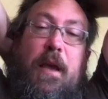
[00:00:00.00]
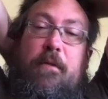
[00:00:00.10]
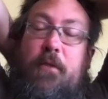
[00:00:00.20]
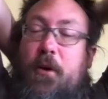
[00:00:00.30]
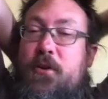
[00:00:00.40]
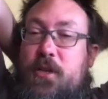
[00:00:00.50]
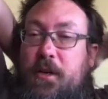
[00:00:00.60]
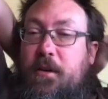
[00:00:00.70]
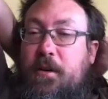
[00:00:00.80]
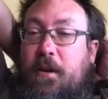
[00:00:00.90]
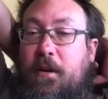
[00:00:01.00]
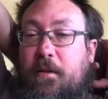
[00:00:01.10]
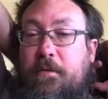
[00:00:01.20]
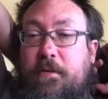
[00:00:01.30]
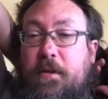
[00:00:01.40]
version
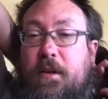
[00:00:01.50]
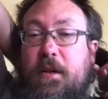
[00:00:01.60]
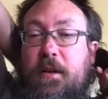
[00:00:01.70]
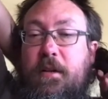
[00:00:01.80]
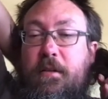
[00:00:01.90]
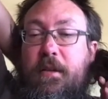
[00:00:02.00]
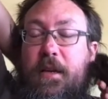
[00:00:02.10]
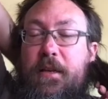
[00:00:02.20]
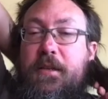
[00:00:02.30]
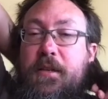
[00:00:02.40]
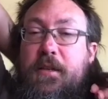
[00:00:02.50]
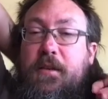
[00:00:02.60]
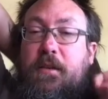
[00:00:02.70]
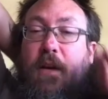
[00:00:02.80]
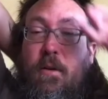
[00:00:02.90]
of this,
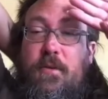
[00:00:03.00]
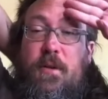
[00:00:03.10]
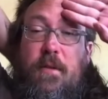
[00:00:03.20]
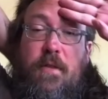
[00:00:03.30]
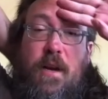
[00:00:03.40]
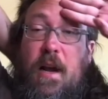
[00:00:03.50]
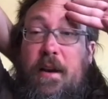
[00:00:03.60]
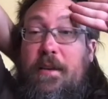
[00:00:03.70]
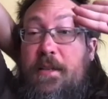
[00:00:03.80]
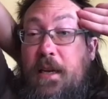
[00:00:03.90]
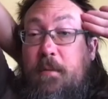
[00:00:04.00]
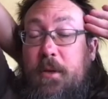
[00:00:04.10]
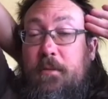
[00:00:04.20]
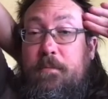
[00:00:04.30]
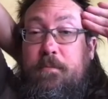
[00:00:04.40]
sort of a
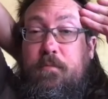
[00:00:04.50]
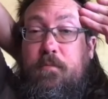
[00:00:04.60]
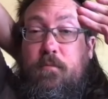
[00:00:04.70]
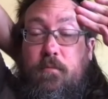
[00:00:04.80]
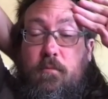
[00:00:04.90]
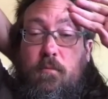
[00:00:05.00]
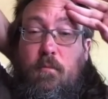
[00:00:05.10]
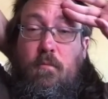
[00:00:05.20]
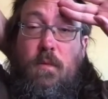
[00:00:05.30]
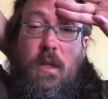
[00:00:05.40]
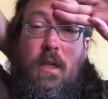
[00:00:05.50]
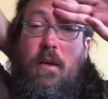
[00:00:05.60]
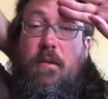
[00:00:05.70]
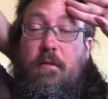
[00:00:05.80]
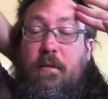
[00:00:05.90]
non-example that
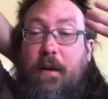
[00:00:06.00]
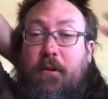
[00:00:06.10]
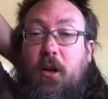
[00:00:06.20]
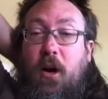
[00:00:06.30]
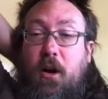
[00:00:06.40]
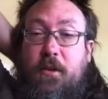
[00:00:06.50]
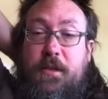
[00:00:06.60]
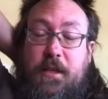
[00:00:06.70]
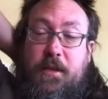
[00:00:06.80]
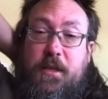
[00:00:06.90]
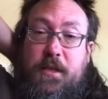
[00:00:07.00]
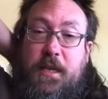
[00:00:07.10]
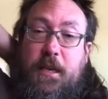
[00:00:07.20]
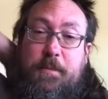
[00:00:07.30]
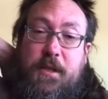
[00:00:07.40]
never halts, that just
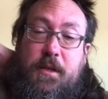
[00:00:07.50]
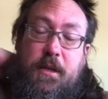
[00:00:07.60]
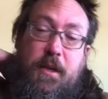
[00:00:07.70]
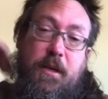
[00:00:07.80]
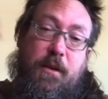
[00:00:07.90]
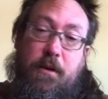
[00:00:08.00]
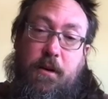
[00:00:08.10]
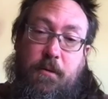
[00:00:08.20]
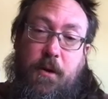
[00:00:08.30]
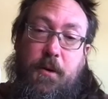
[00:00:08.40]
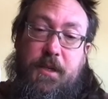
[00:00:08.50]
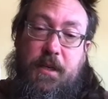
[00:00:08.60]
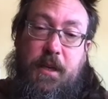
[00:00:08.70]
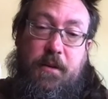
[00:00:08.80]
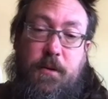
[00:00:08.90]
keeps, goes
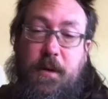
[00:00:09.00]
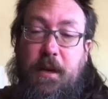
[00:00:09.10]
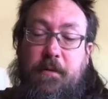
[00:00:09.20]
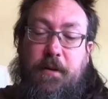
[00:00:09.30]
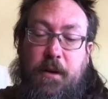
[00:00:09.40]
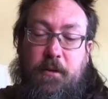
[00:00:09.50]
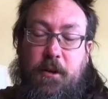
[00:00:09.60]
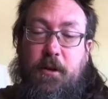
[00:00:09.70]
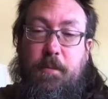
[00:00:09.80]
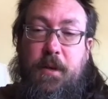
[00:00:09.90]
into an infinite loop,